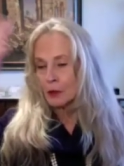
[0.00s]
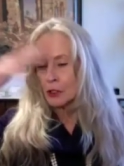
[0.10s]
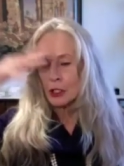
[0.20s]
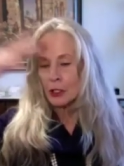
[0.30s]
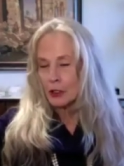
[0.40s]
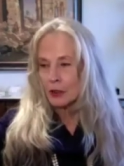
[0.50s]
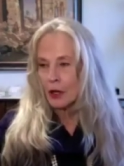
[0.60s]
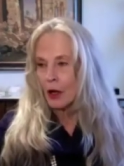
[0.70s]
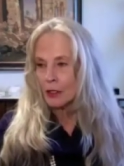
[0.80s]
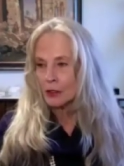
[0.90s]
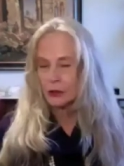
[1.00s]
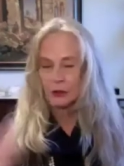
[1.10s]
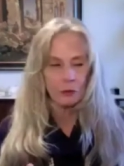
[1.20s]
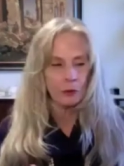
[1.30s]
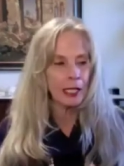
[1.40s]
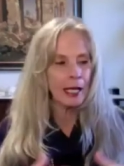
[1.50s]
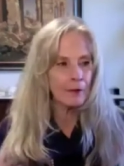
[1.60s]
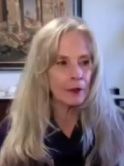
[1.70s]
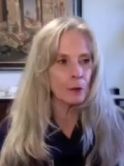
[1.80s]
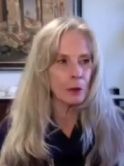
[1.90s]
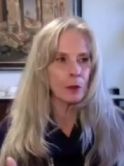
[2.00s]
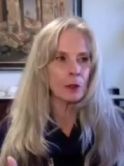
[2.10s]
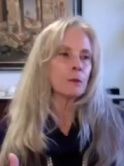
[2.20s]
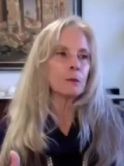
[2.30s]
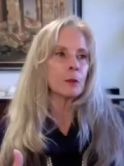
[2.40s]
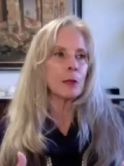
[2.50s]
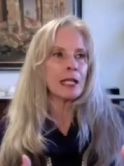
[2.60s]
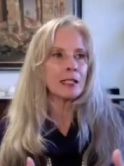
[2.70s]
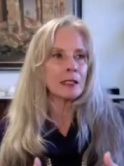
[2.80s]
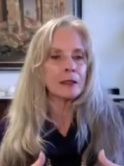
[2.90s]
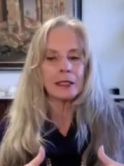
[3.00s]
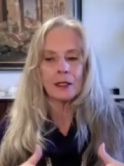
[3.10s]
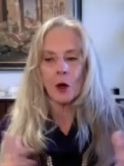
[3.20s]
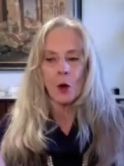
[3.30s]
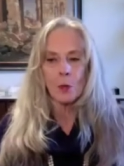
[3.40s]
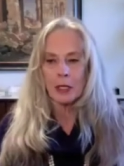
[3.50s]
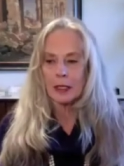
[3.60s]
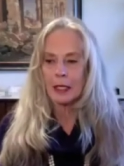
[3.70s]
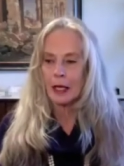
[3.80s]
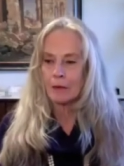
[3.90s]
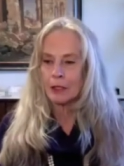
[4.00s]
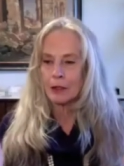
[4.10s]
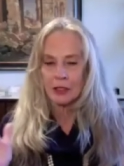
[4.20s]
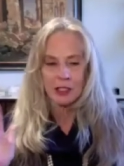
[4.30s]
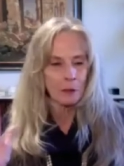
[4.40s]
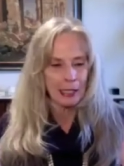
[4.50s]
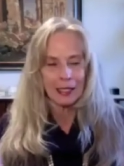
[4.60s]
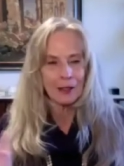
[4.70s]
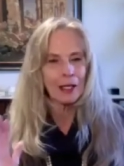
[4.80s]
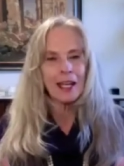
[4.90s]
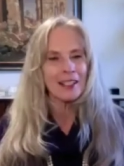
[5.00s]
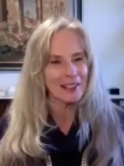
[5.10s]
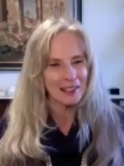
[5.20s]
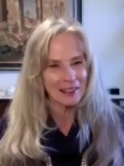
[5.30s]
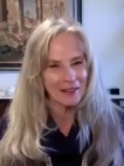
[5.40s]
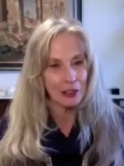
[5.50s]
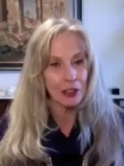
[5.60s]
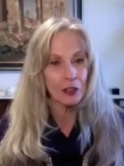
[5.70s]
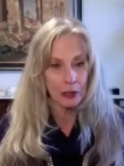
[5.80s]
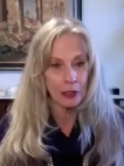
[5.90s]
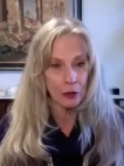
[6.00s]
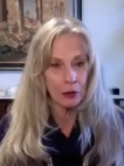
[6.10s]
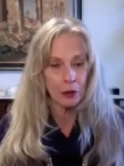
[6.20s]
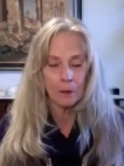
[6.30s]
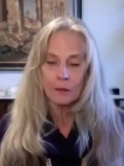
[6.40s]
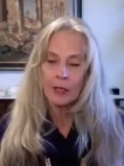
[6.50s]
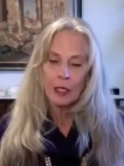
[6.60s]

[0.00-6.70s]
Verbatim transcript: don't share our thoughts or whatever, but we're basically open and we are just being us, which is really cool.